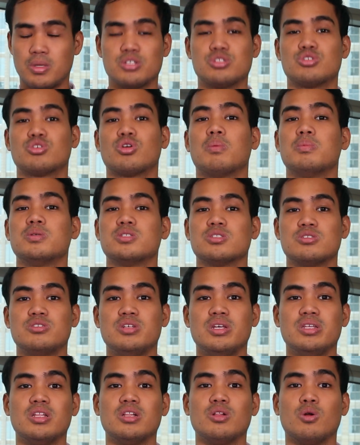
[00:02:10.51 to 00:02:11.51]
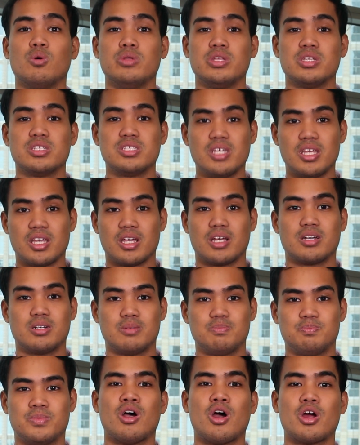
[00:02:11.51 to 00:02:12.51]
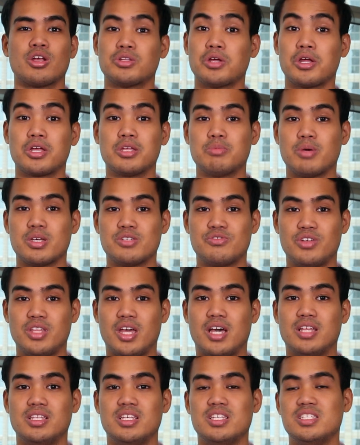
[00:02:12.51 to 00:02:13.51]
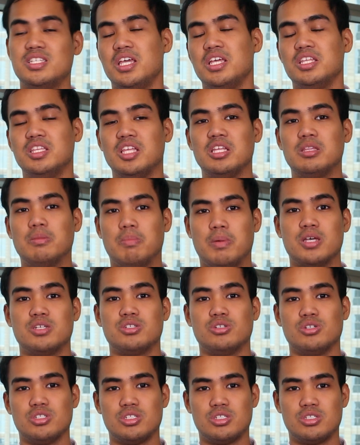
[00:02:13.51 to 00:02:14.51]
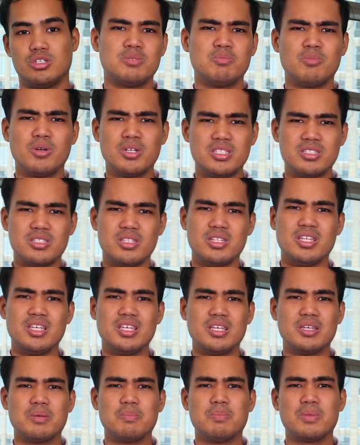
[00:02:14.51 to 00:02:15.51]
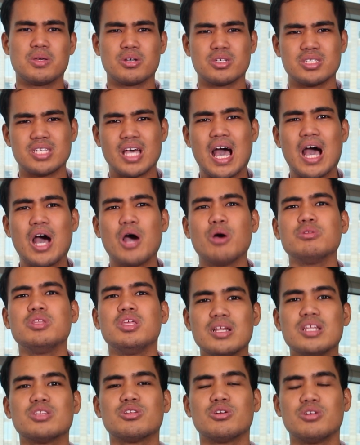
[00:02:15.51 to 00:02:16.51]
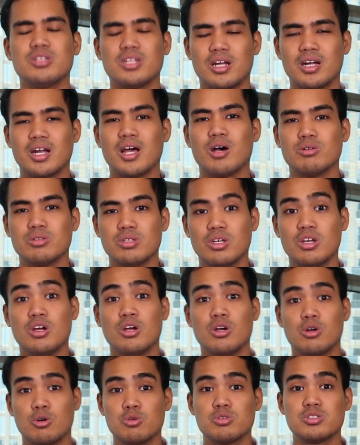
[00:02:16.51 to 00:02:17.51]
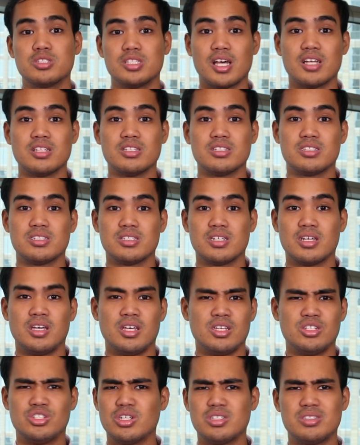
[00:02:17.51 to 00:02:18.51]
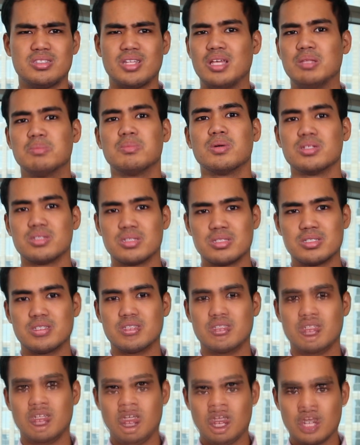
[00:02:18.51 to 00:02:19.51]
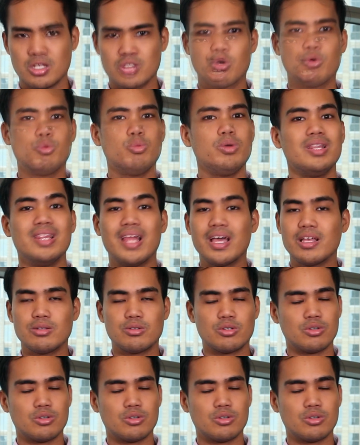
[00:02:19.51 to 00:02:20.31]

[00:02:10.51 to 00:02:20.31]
is Robinsons Retail Holdings Inc. Our target price for that is 88 pesos. It's mostly because how they turned around Rustans in just 9 months. So we liked